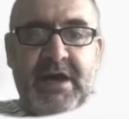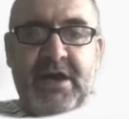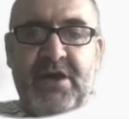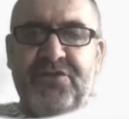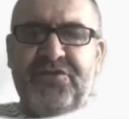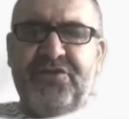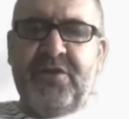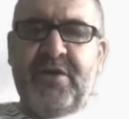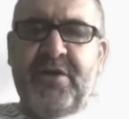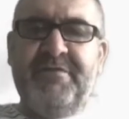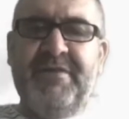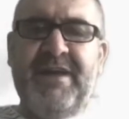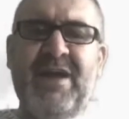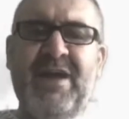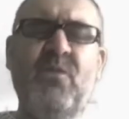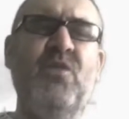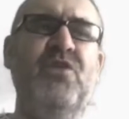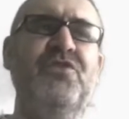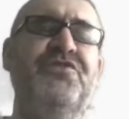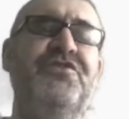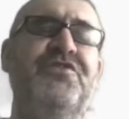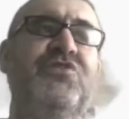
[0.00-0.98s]
So if I
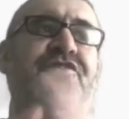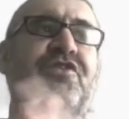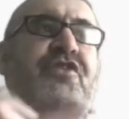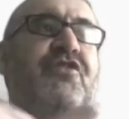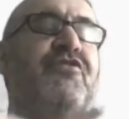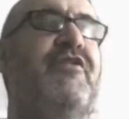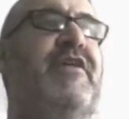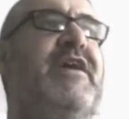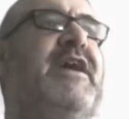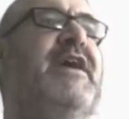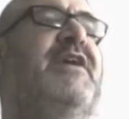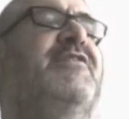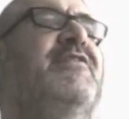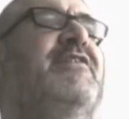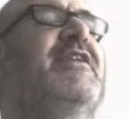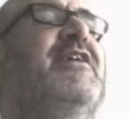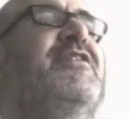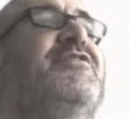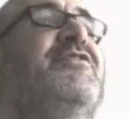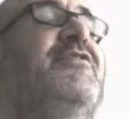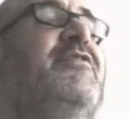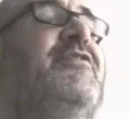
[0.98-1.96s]
wanted to create,
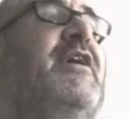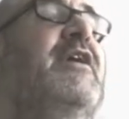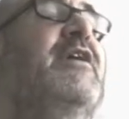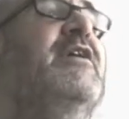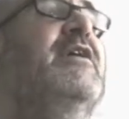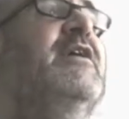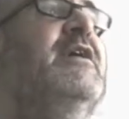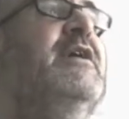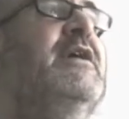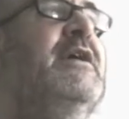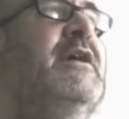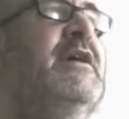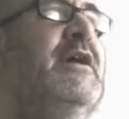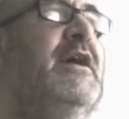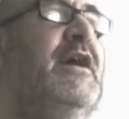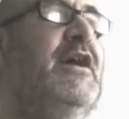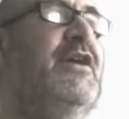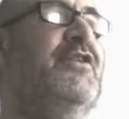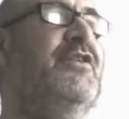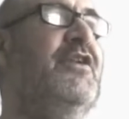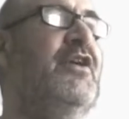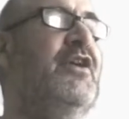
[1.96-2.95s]
let's think,
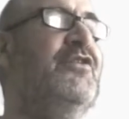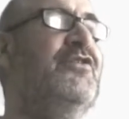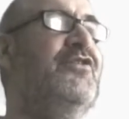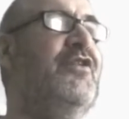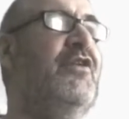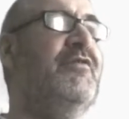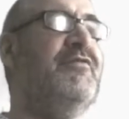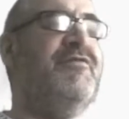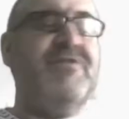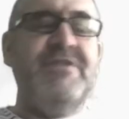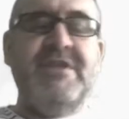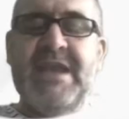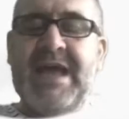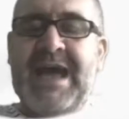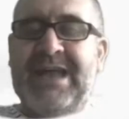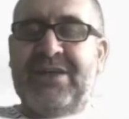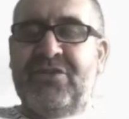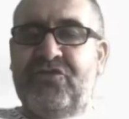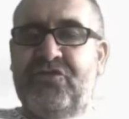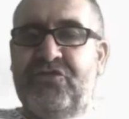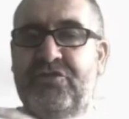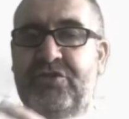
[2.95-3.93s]
a sort of
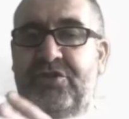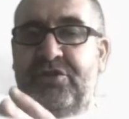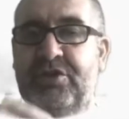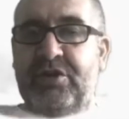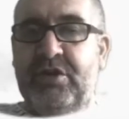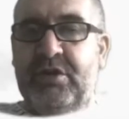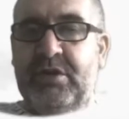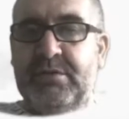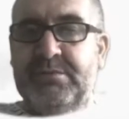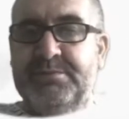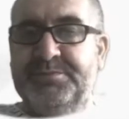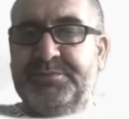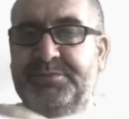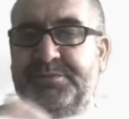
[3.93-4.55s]
natural